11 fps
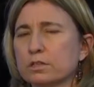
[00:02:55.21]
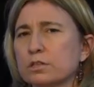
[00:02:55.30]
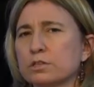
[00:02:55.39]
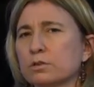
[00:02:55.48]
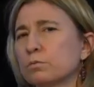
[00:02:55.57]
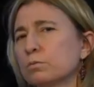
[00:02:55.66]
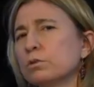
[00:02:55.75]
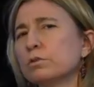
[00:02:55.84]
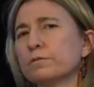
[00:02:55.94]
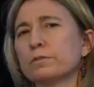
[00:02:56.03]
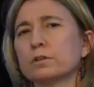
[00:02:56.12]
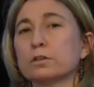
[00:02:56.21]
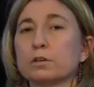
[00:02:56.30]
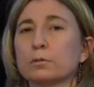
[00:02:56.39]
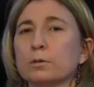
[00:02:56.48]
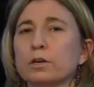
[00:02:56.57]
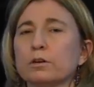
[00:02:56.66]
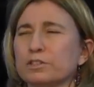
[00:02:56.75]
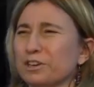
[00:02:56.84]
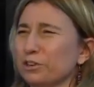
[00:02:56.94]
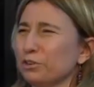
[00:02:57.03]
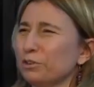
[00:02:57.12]
It's a rule for determining, you
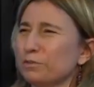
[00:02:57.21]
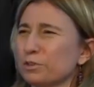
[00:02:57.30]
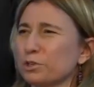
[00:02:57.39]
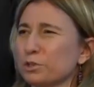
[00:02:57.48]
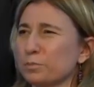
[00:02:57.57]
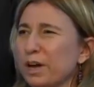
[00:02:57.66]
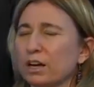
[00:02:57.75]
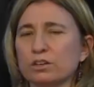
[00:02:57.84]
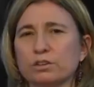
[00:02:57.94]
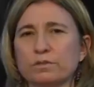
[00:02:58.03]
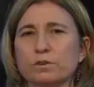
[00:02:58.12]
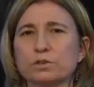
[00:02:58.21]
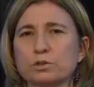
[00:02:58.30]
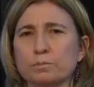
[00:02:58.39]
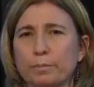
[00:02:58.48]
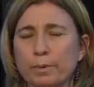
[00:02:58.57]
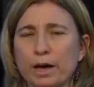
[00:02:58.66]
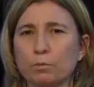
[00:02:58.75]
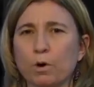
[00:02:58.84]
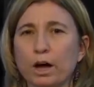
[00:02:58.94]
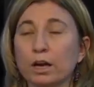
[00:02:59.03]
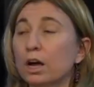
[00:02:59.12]
say good versus bad
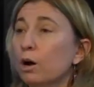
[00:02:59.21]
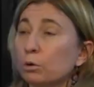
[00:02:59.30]
what?